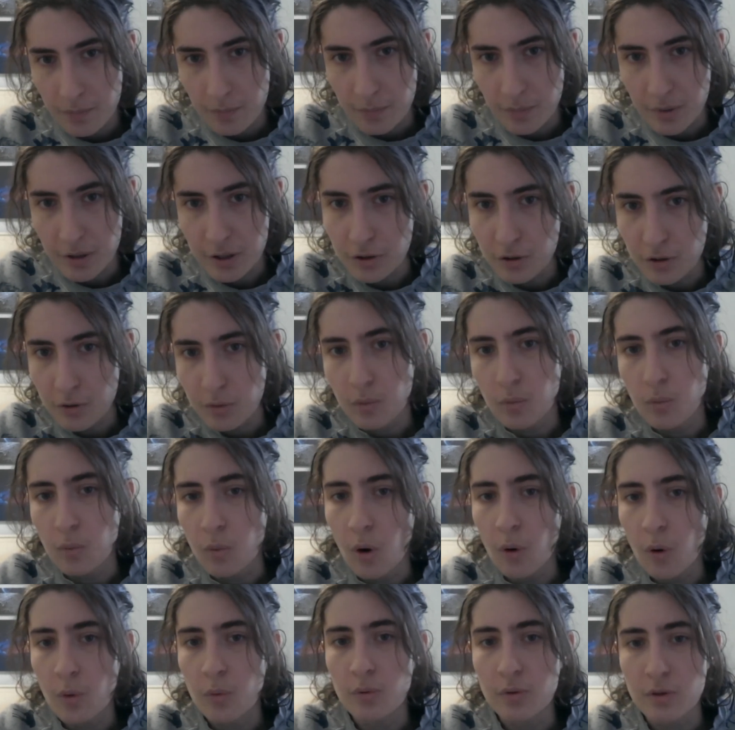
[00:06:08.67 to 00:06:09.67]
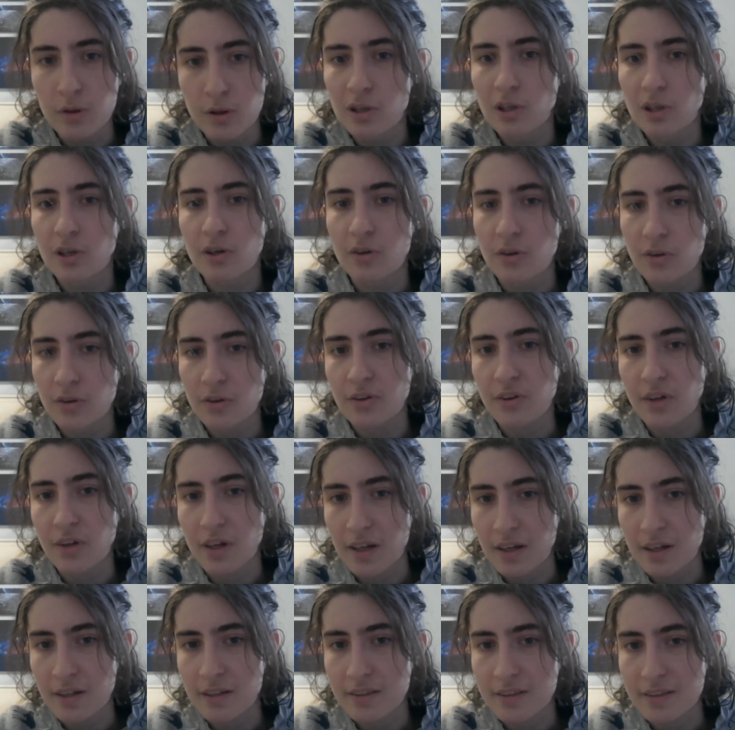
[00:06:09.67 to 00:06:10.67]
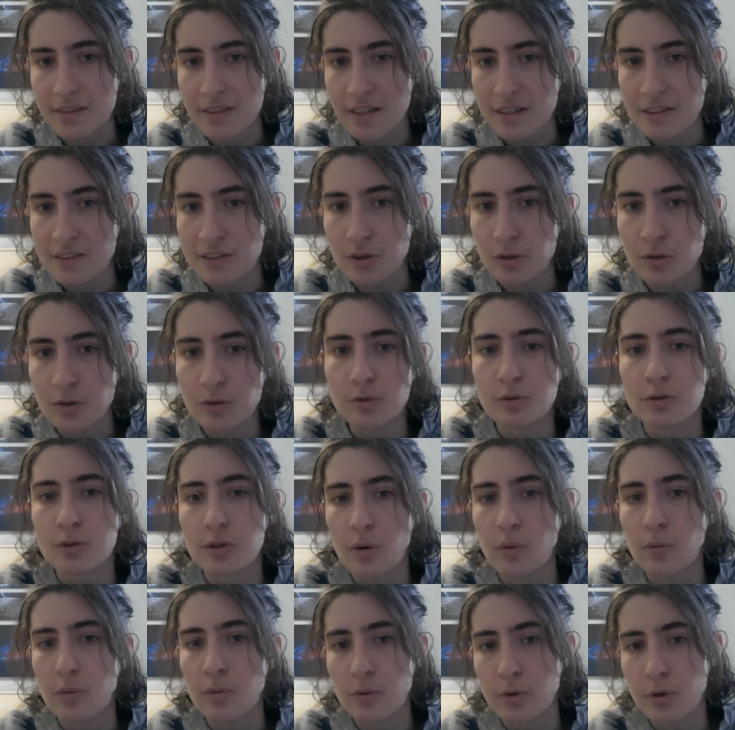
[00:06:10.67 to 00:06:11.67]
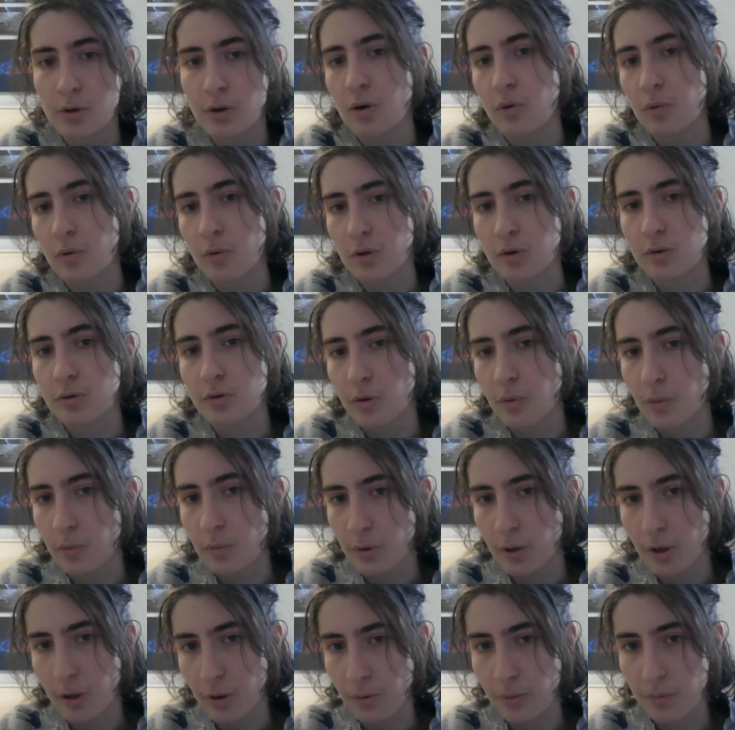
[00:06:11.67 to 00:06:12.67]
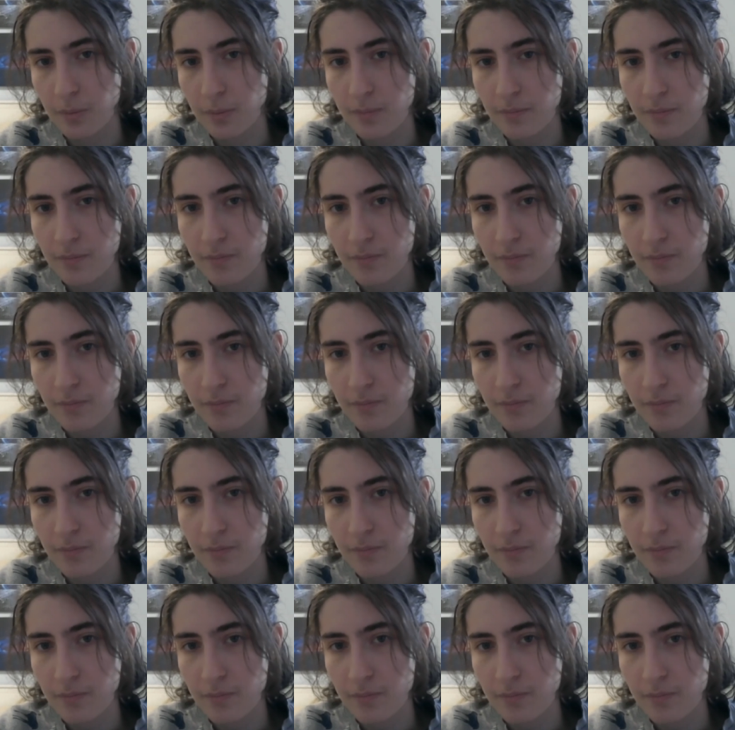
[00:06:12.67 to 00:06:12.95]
but you won't learn things that you don't know,